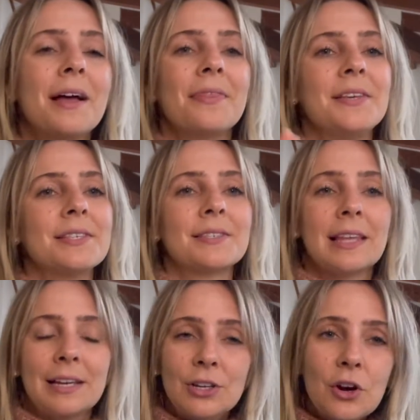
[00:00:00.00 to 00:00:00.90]
These
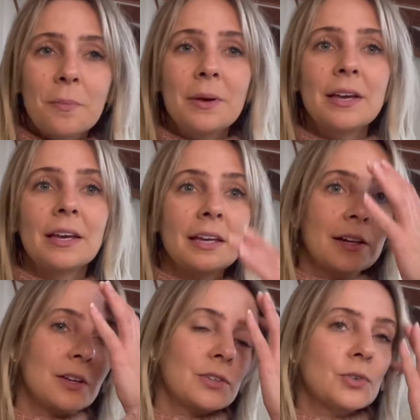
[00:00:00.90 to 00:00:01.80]
like
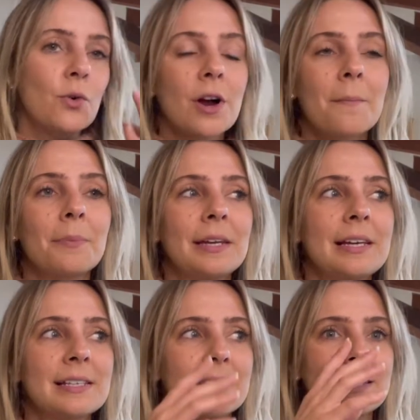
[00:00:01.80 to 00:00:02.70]
European tour
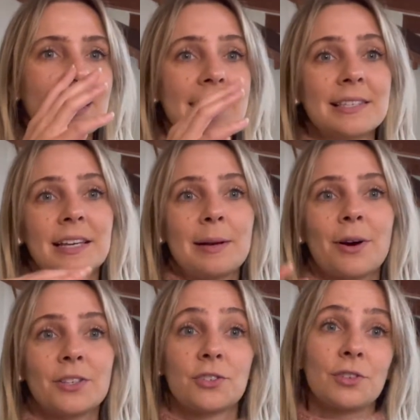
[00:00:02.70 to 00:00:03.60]
companies that take study
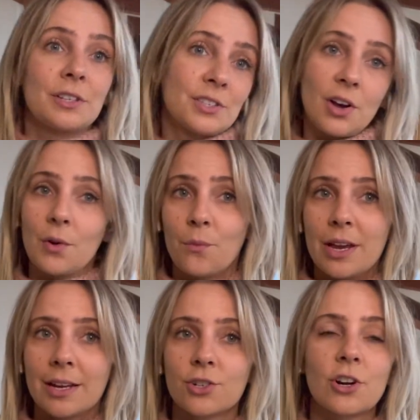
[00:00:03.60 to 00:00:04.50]
abroad students on
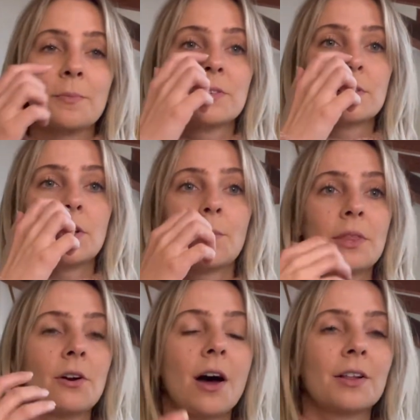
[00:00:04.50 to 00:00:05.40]
weekend trips, you know, when
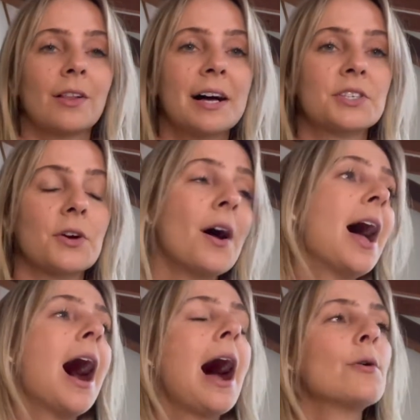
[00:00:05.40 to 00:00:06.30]
they're not in class. So
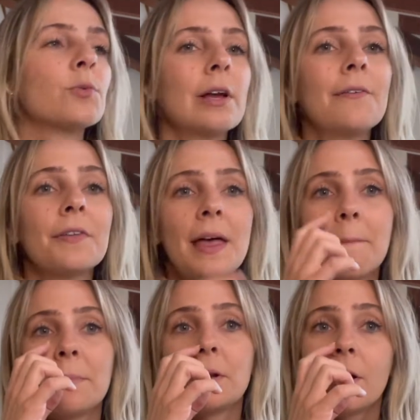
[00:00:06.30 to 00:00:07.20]
I was working for
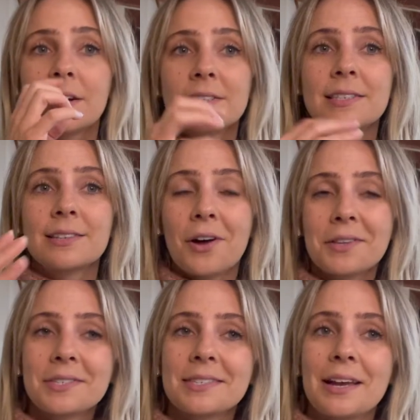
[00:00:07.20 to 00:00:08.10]
them, but not
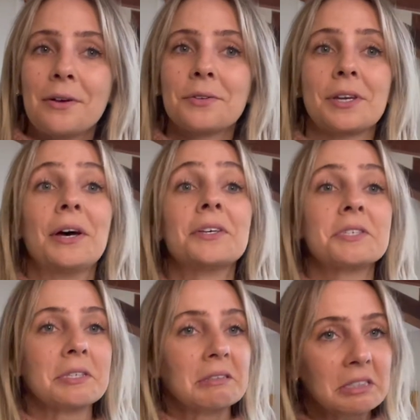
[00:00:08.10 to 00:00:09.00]
in sales,
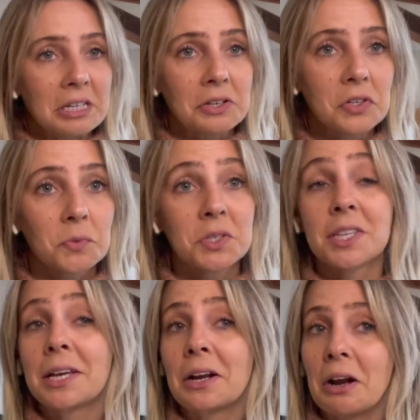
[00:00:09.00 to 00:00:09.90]
because sales was
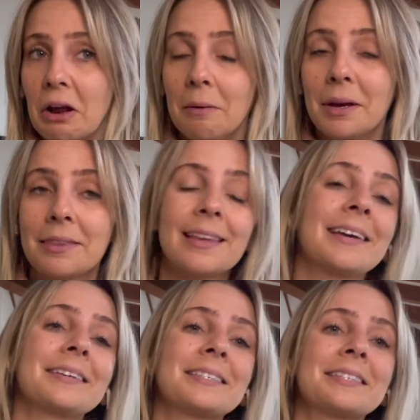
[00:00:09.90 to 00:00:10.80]
like not my thing.